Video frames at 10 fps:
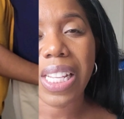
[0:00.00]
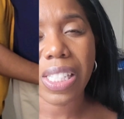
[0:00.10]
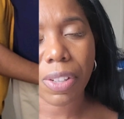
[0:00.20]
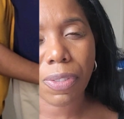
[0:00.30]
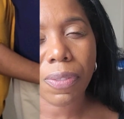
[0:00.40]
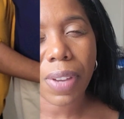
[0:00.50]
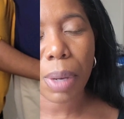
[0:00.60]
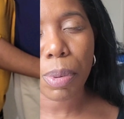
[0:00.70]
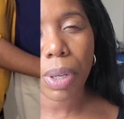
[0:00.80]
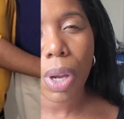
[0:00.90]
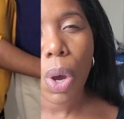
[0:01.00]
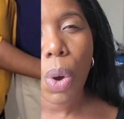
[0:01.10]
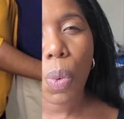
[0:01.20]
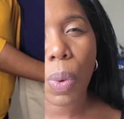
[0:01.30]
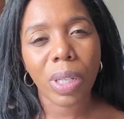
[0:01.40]
different fabric,
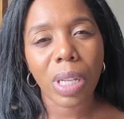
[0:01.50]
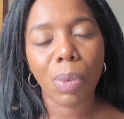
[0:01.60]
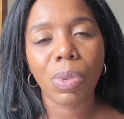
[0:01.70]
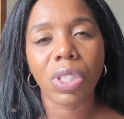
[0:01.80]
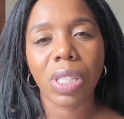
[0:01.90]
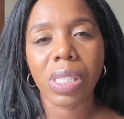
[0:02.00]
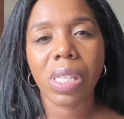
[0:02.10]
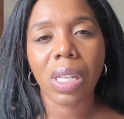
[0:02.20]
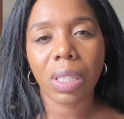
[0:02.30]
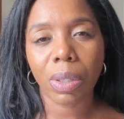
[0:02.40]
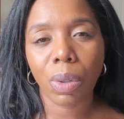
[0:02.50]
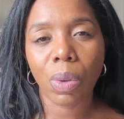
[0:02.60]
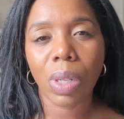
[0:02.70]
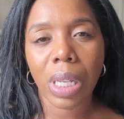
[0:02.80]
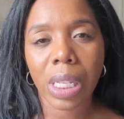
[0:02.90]
one that was just a
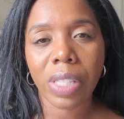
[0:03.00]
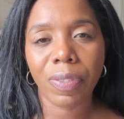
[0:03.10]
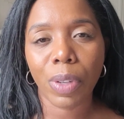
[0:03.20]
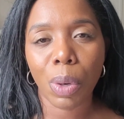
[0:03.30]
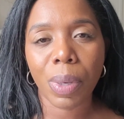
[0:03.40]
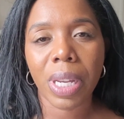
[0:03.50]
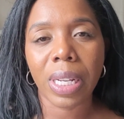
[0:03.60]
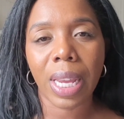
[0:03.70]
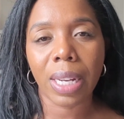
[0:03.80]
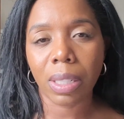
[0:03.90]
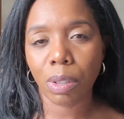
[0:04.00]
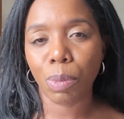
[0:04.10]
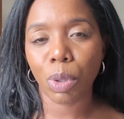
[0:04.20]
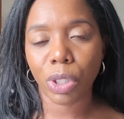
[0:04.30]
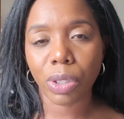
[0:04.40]
little less flowy and had a little
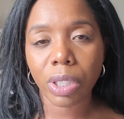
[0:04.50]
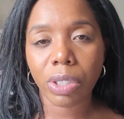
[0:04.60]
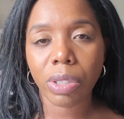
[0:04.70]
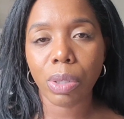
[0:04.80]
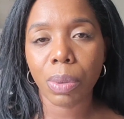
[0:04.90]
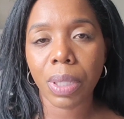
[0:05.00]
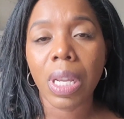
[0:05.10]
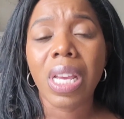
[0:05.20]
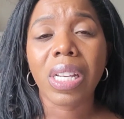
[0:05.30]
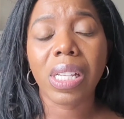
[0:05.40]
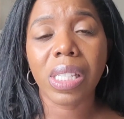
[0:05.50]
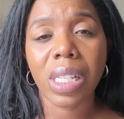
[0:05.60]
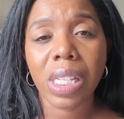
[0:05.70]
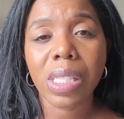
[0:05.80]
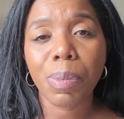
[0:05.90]
more structure to it, because it
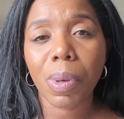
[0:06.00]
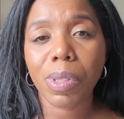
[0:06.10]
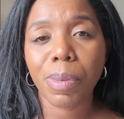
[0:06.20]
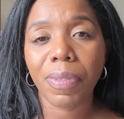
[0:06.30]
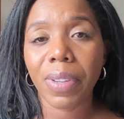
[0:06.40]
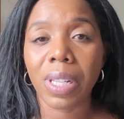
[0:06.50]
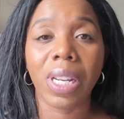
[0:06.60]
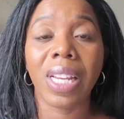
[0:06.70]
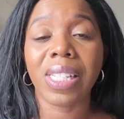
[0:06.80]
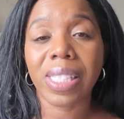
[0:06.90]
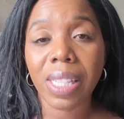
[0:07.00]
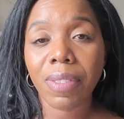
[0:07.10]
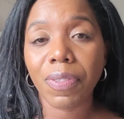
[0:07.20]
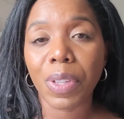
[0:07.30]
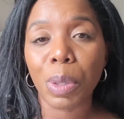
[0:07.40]
is supposed to be fitted, and it did
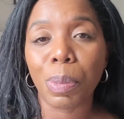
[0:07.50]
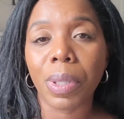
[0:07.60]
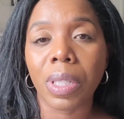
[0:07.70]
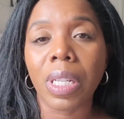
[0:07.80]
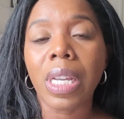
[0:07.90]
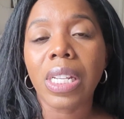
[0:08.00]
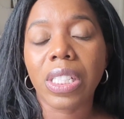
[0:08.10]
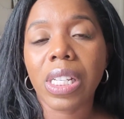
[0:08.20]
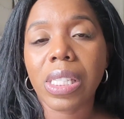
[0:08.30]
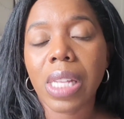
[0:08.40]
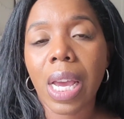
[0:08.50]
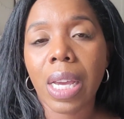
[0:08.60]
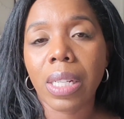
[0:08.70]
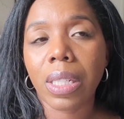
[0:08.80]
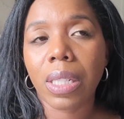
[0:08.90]
fit, but just
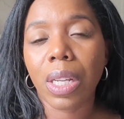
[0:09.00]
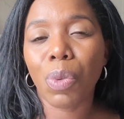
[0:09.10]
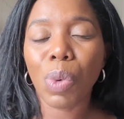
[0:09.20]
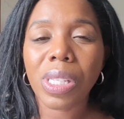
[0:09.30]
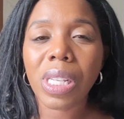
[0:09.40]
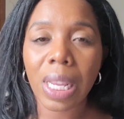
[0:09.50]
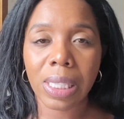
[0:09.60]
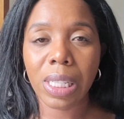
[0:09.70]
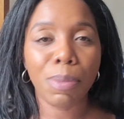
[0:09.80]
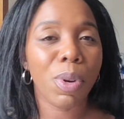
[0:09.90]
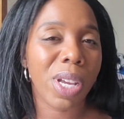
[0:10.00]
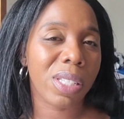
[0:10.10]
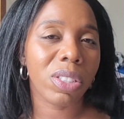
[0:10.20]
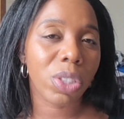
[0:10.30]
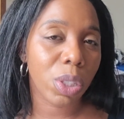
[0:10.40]
not, it wasn't as stable as
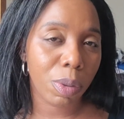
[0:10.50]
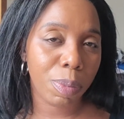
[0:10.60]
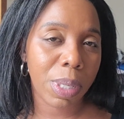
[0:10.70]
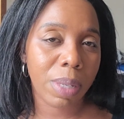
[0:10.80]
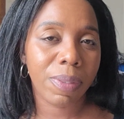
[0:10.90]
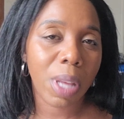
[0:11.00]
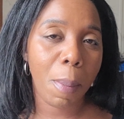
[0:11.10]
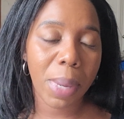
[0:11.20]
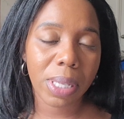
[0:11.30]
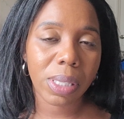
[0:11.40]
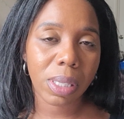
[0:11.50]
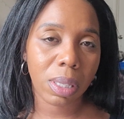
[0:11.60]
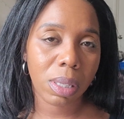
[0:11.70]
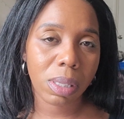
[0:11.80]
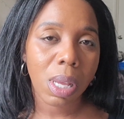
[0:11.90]
it should have been, if that makes
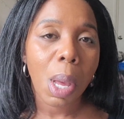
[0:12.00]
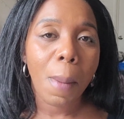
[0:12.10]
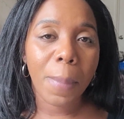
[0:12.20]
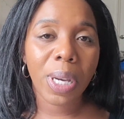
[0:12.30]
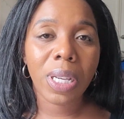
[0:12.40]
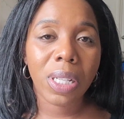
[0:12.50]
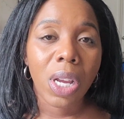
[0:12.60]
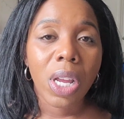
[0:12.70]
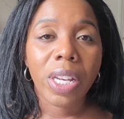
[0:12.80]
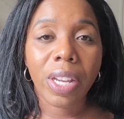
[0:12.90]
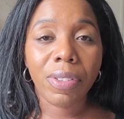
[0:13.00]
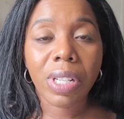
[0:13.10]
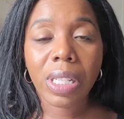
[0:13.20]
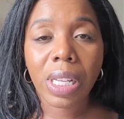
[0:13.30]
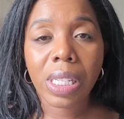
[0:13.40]
sense. But
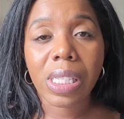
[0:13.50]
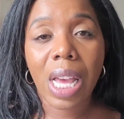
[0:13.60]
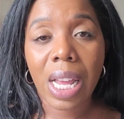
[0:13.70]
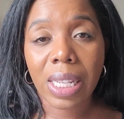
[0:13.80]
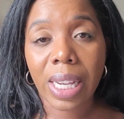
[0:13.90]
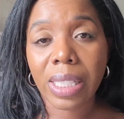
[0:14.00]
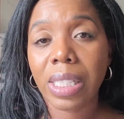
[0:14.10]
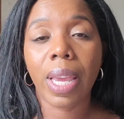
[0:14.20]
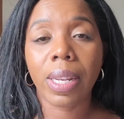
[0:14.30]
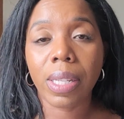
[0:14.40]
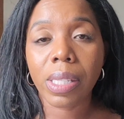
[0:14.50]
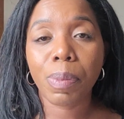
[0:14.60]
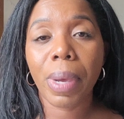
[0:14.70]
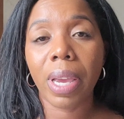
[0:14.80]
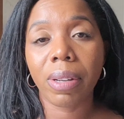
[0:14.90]
nevertheless, I liked it, and this
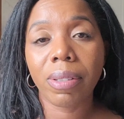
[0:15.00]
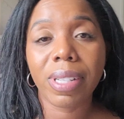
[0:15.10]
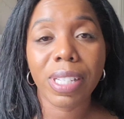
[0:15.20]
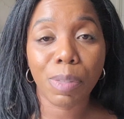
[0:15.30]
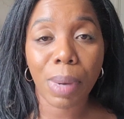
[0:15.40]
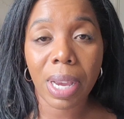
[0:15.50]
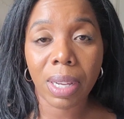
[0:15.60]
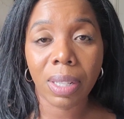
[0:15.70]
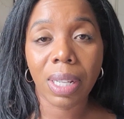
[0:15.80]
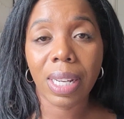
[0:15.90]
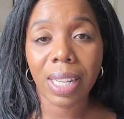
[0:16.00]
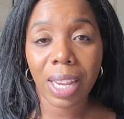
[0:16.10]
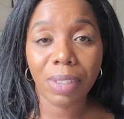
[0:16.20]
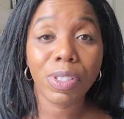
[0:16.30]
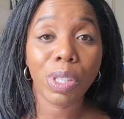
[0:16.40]
pattern is by
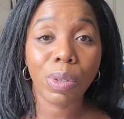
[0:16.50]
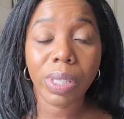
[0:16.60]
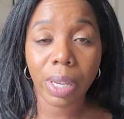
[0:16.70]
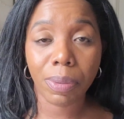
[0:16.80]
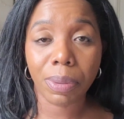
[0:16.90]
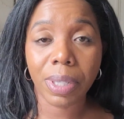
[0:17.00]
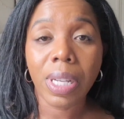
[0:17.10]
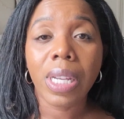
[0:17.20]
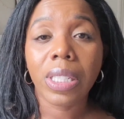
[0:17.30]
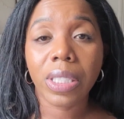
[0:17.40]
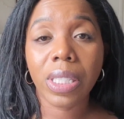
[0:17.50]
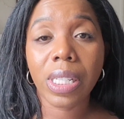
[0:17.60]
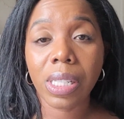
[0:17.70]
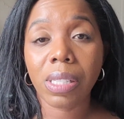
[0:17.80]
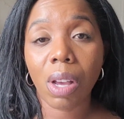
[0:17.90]
Life So Savory.
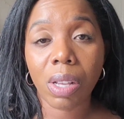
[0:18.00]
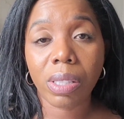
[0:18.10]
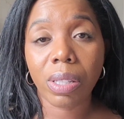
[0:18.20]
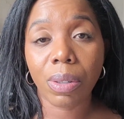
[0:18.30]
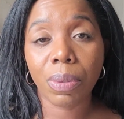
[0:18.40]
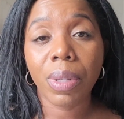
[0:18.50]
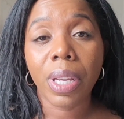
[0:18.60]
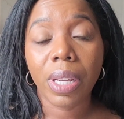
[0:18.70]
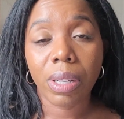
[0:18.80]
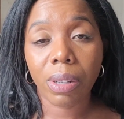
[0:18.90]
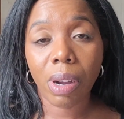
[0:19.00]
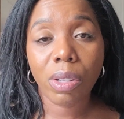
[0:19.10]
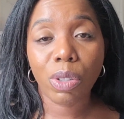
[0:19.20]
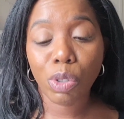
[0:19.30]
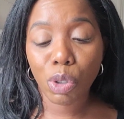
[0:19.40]
She is also here
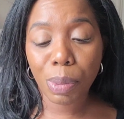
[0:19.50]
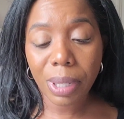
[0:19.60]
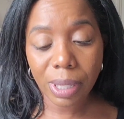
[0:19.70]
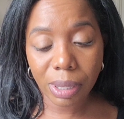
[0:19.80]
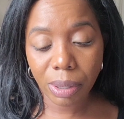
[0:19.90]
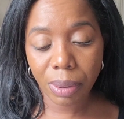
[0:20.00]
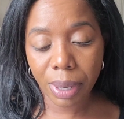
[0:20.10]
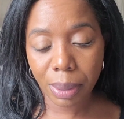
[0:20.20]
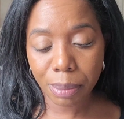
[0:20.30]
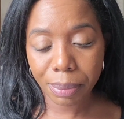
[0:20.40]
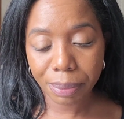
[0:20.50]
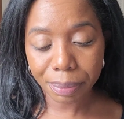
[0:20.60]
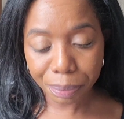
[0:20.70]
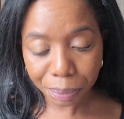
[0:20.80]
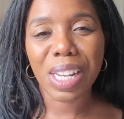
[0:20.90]
on YouTube and Instagram.
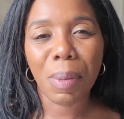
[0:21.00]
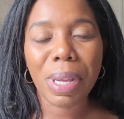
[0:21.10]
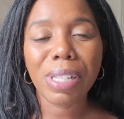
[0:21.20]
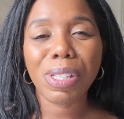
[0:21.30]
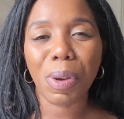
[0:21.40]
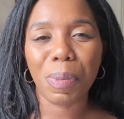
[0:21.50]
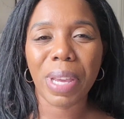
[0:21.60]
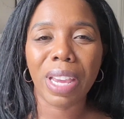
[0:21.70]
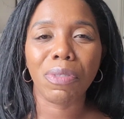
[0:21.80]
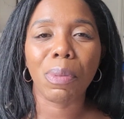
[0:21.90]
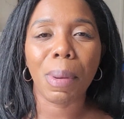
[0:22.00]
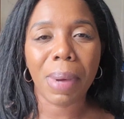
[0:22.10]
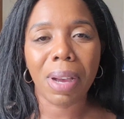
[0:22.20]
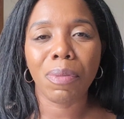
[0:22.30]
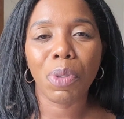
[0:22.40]
Then I made a tote bag for my
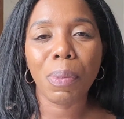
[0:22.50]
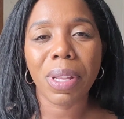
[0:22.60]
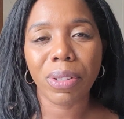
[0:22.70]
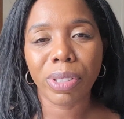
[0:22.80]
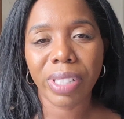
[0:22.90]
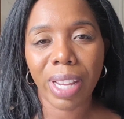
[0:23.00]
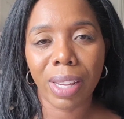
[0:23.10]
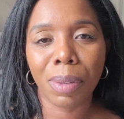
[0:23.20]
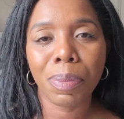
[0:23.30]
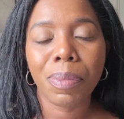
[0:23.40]
mom for Mother's Day